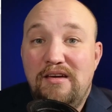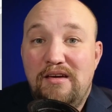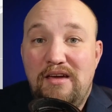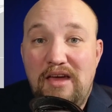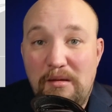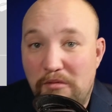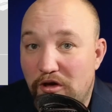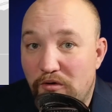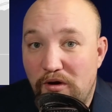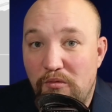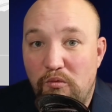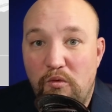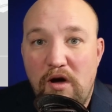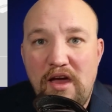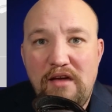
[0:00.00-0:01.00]
immigrant
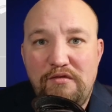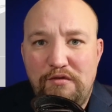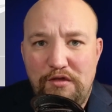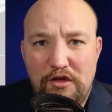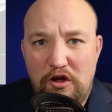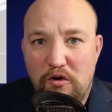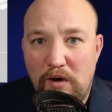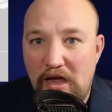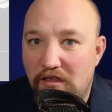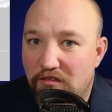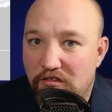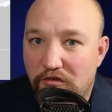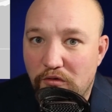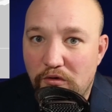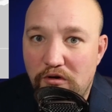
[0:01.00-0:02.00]
wife with a great
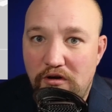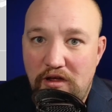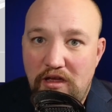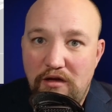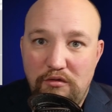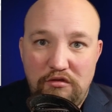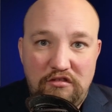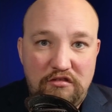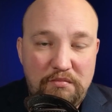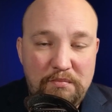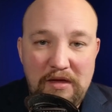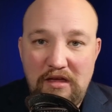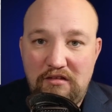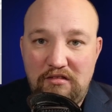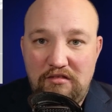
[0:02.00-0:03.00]
story who
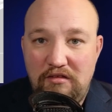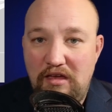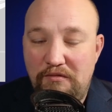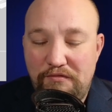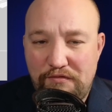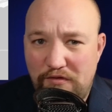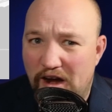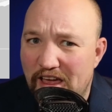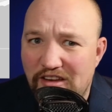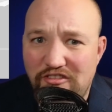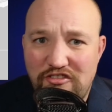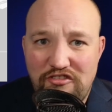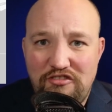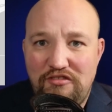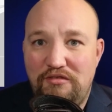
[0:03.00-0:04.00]
speaks
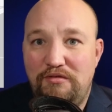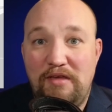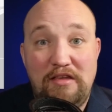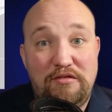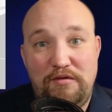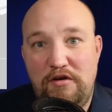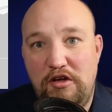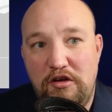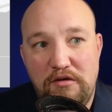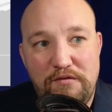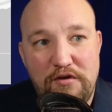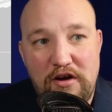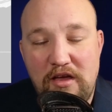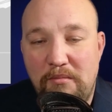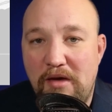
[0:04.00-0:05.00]
French. That's very good
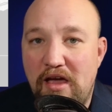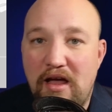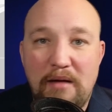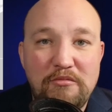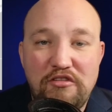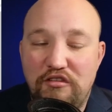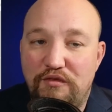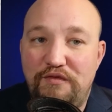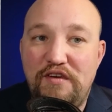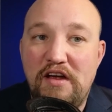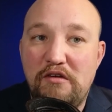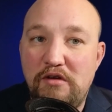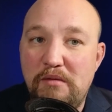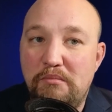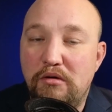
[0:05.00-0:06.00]
for Quebec. I'm just
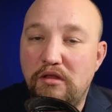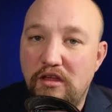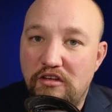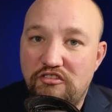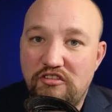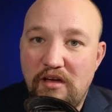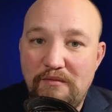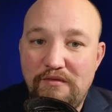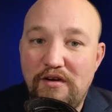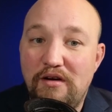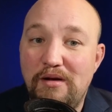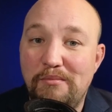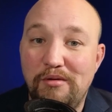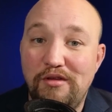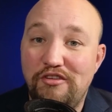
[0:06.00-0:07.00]
very bullish. I'm
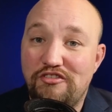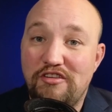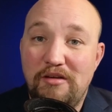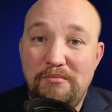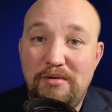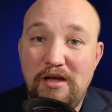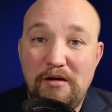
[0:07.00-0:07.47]
very bullish on Pierre.